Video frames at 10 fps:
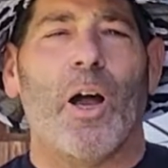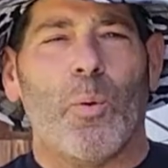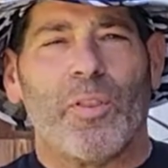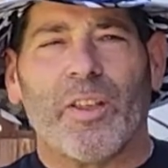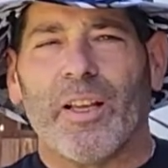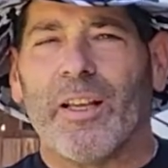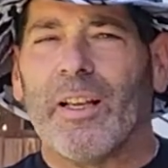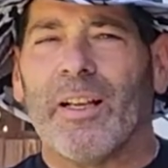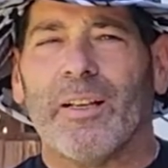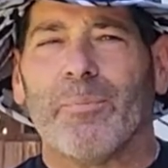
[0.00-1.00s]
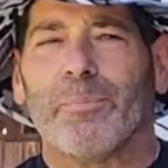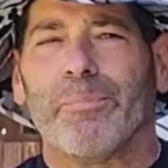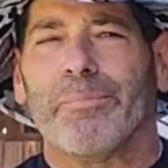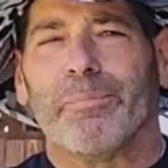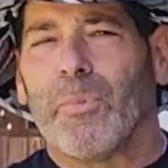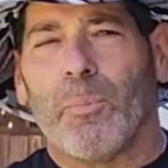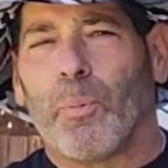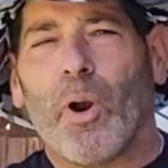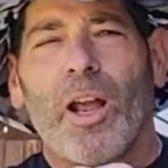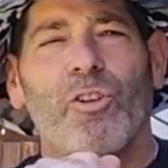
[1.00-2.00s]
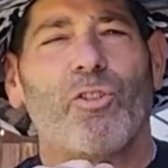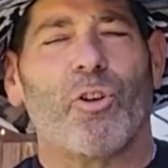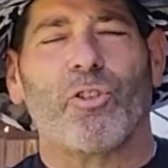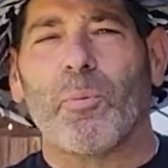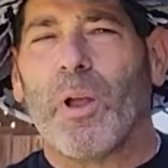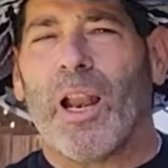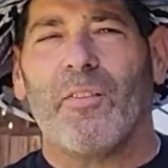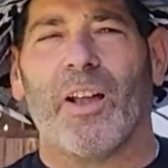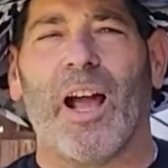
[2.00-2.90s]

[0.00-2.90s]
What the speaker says: with a brush or some kind of an